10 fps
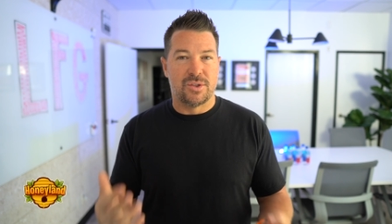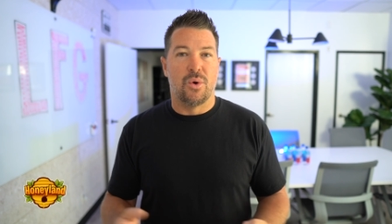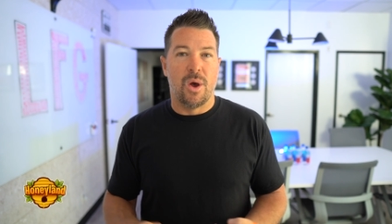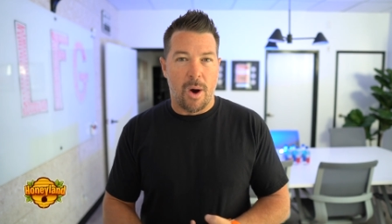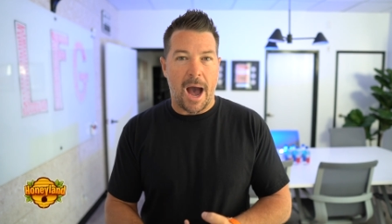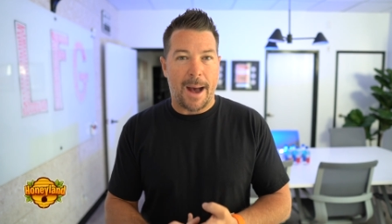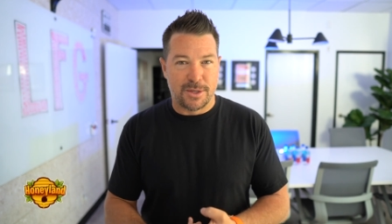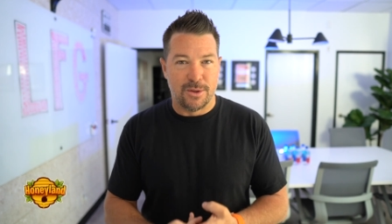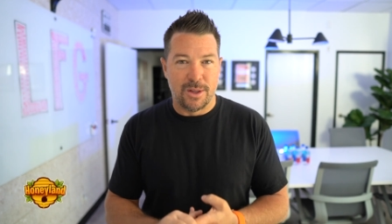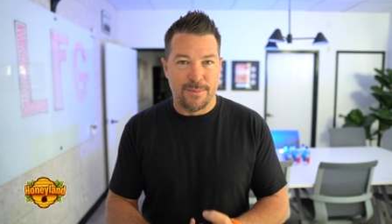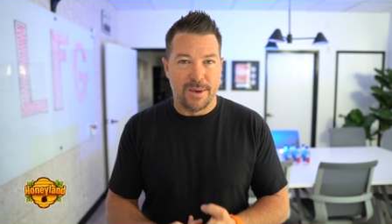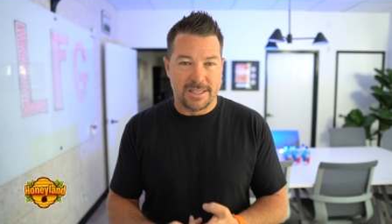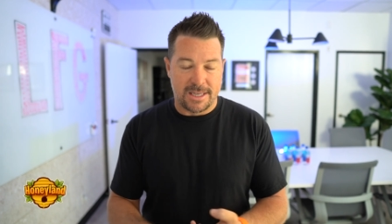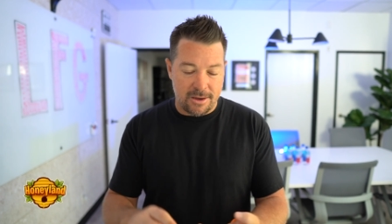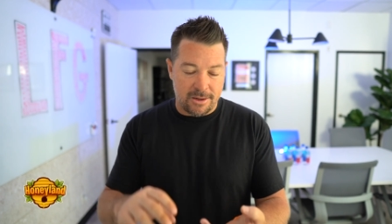SOL. It will absolutely be a
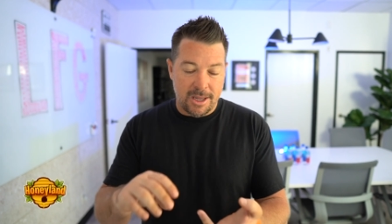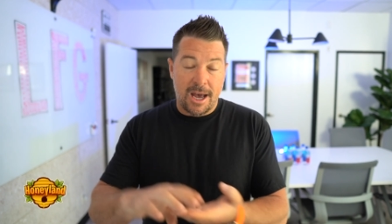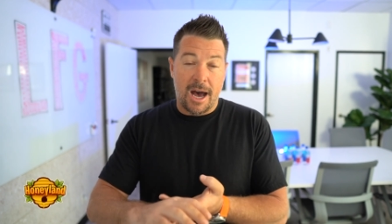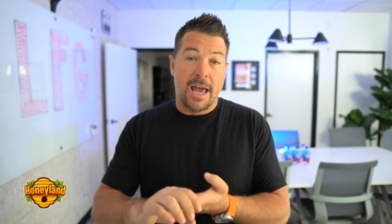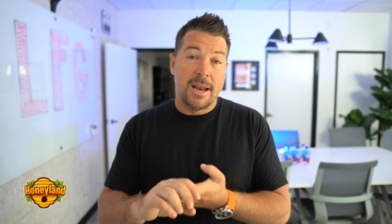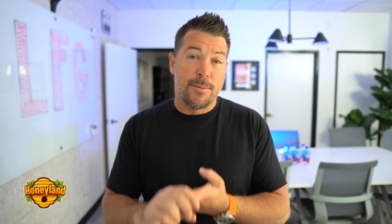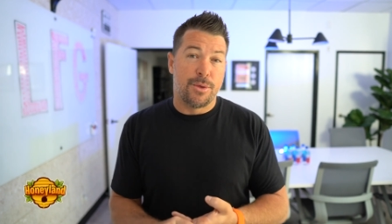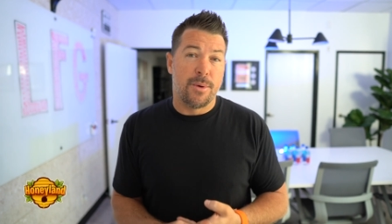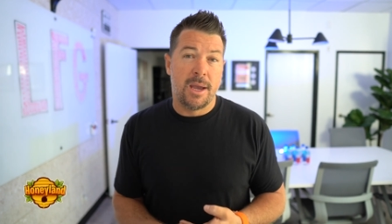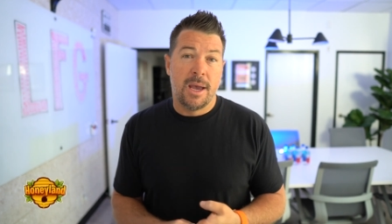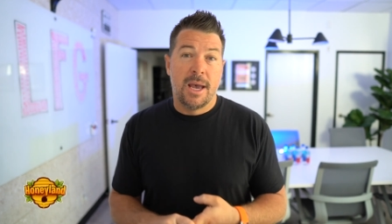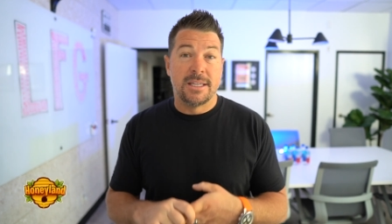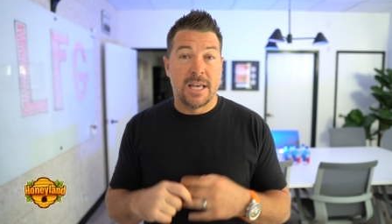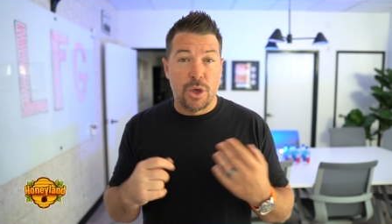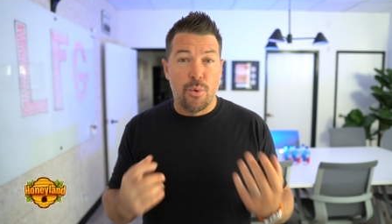steal. And number three
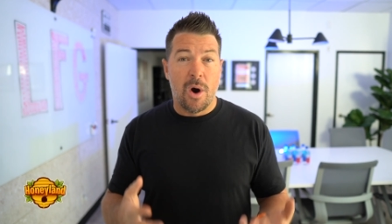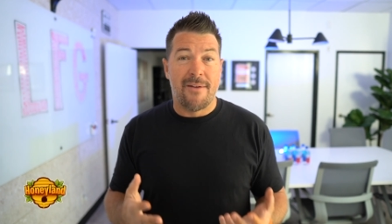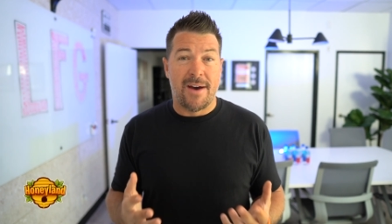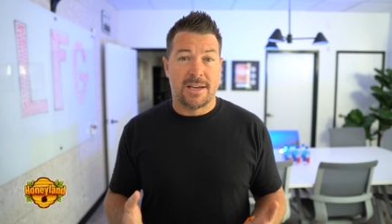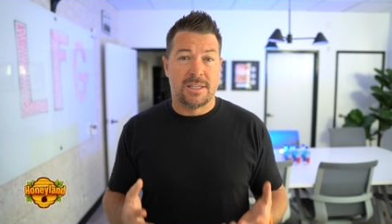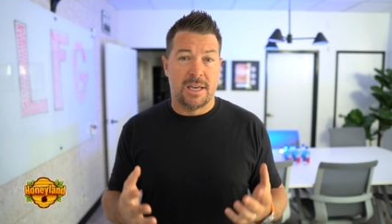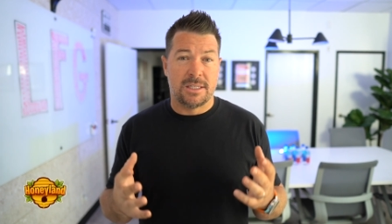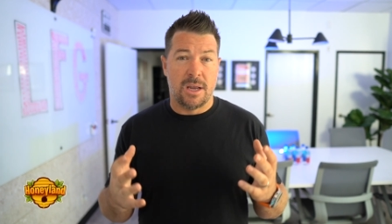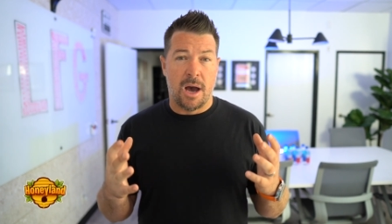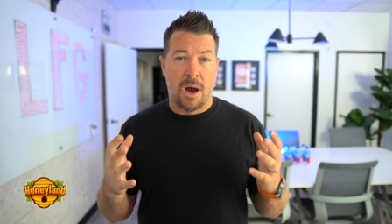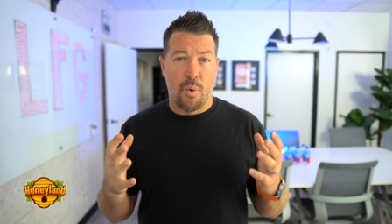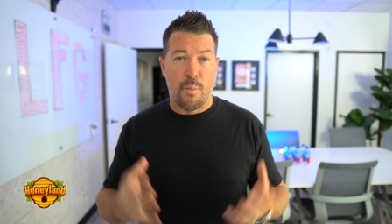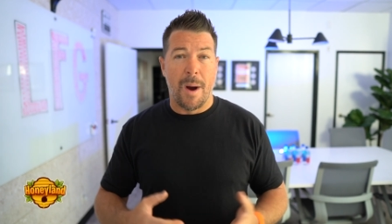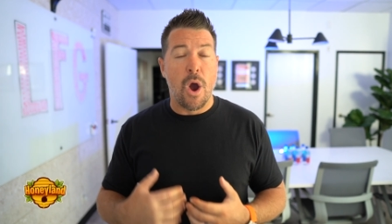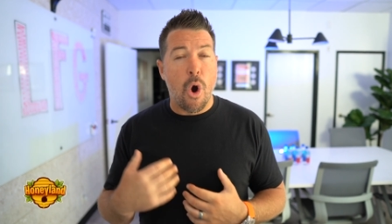is that you will have access
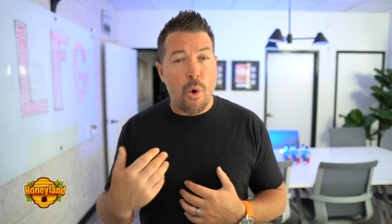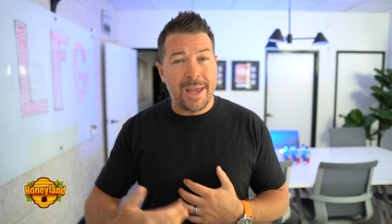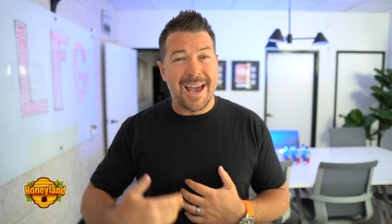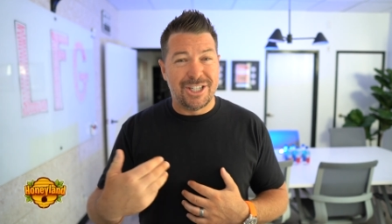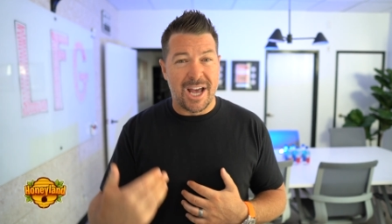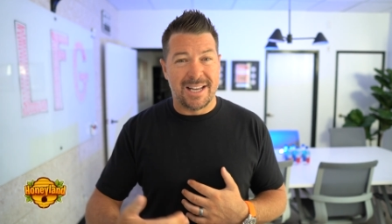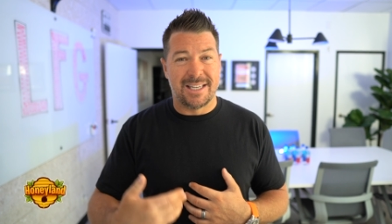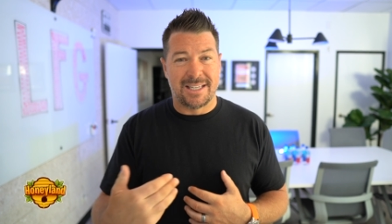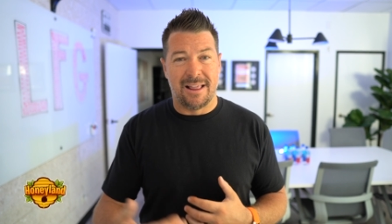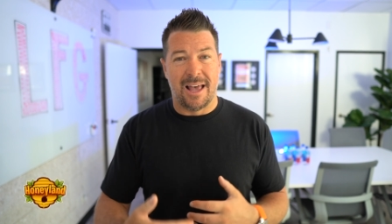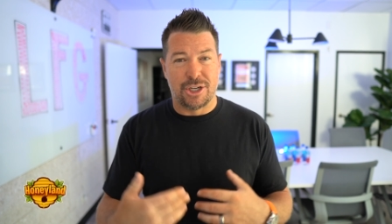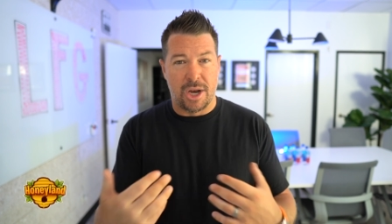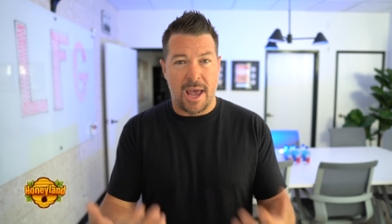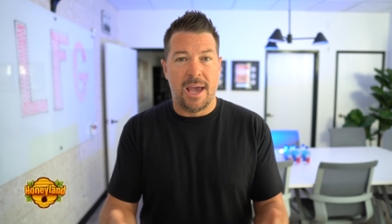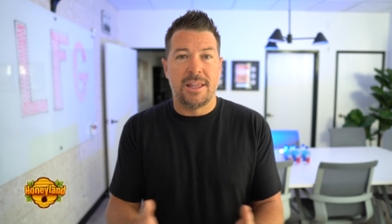by owning a Genesis
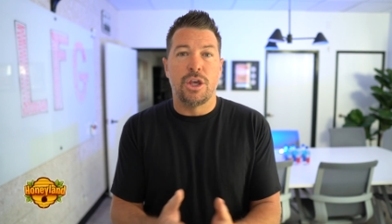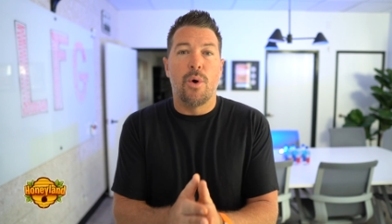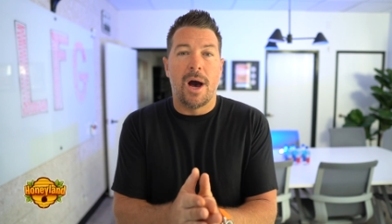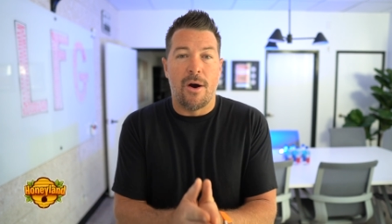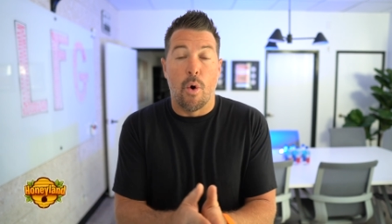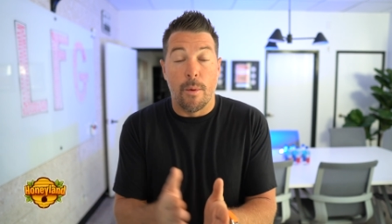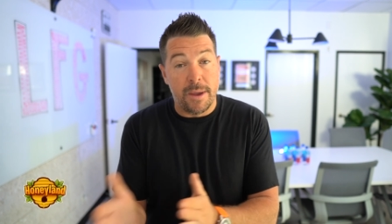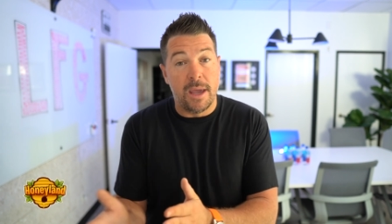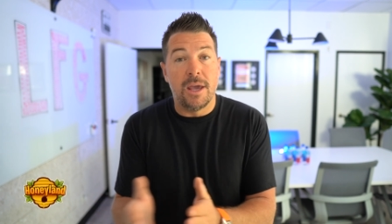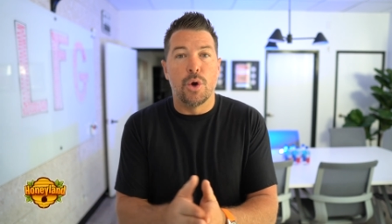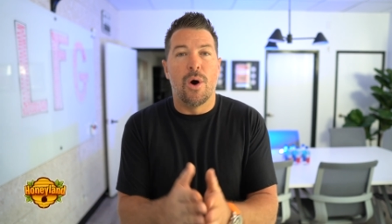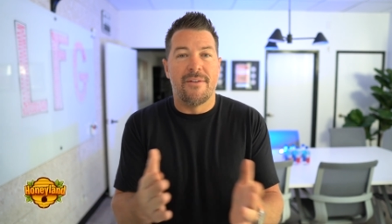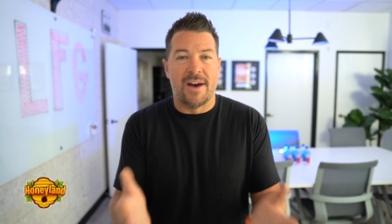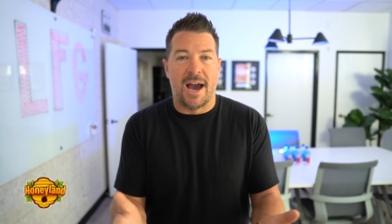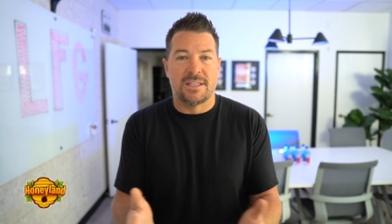collection egg. You will have, or B, you will
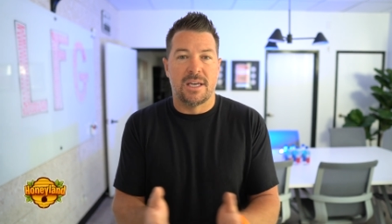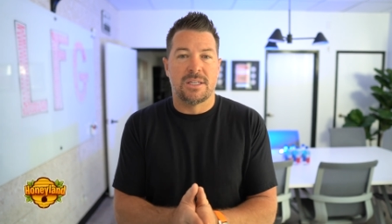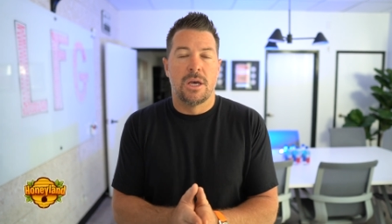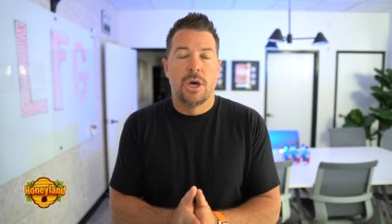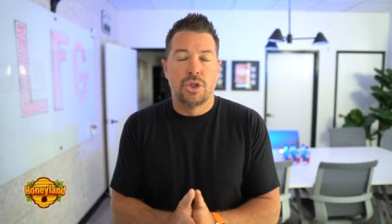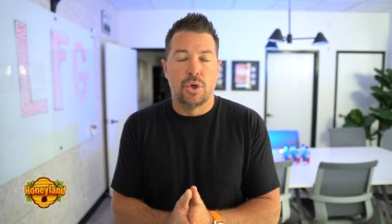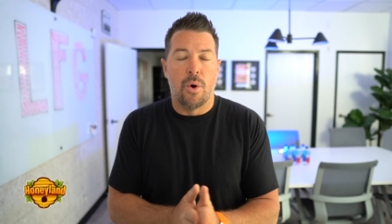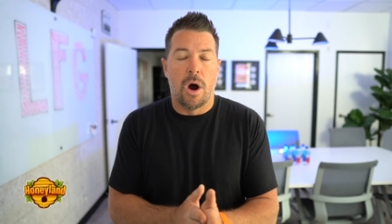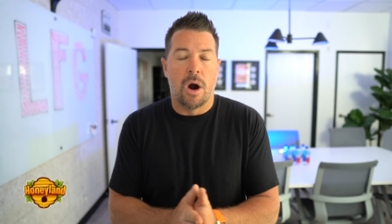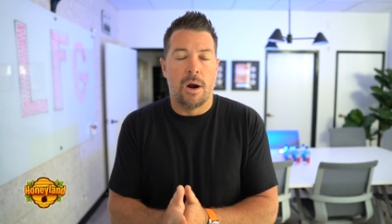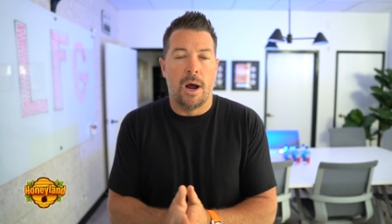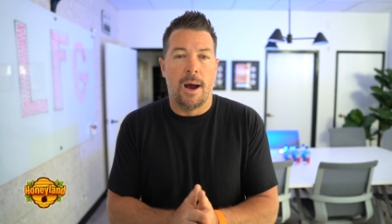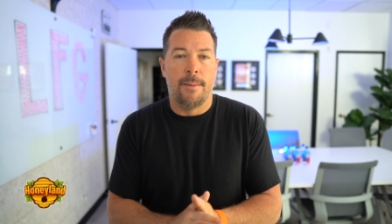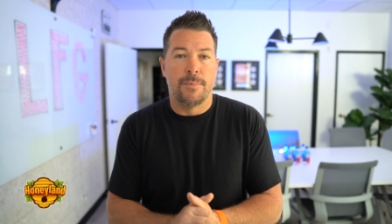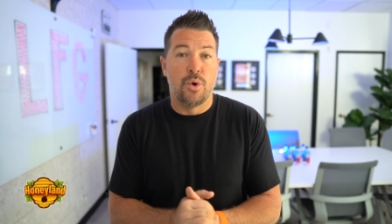have access to
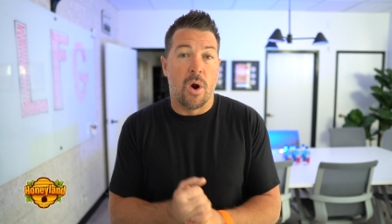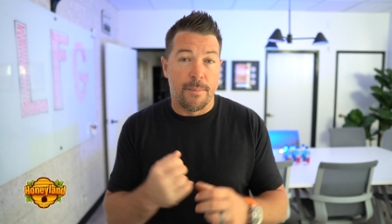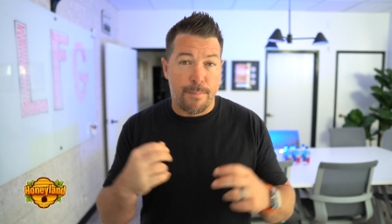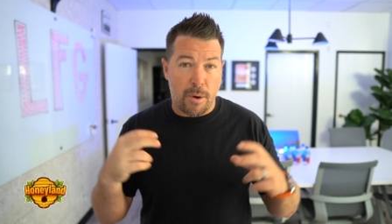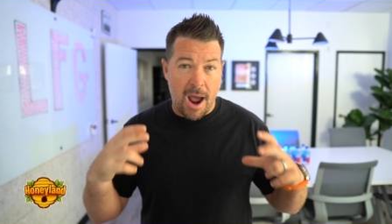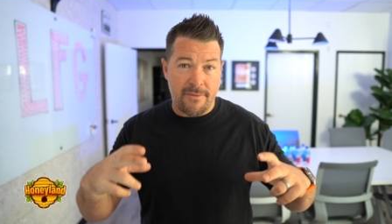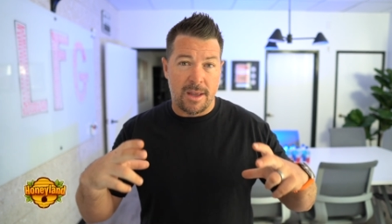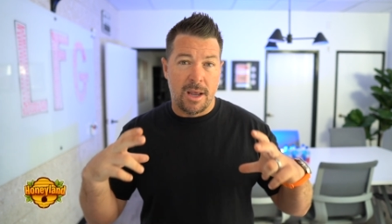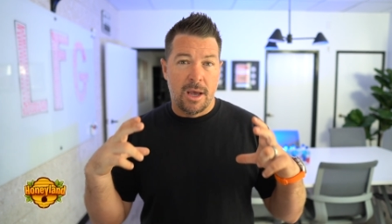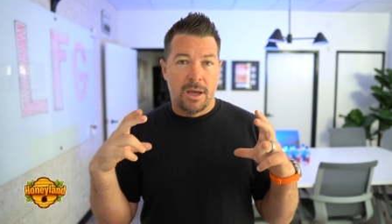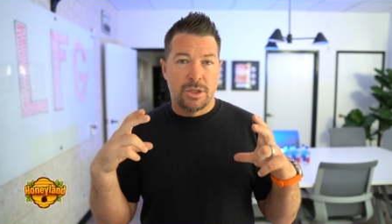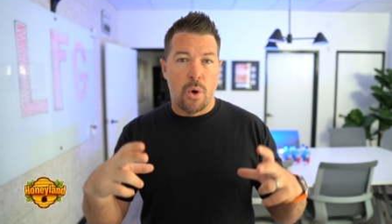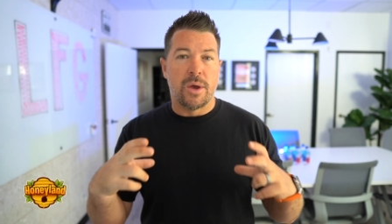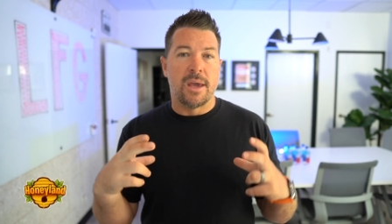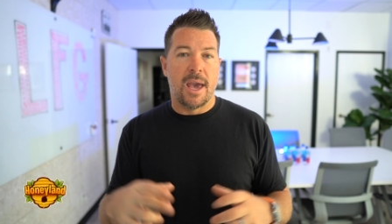our private
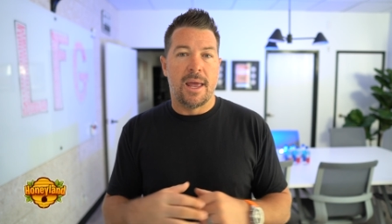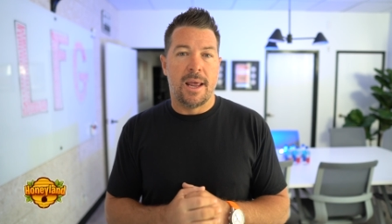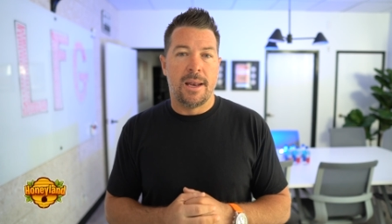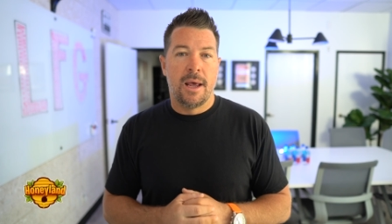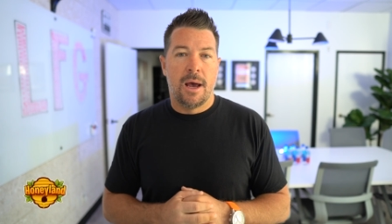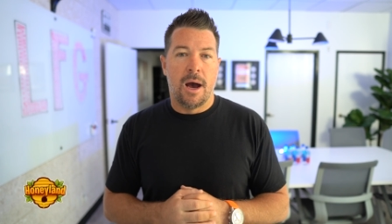token gated,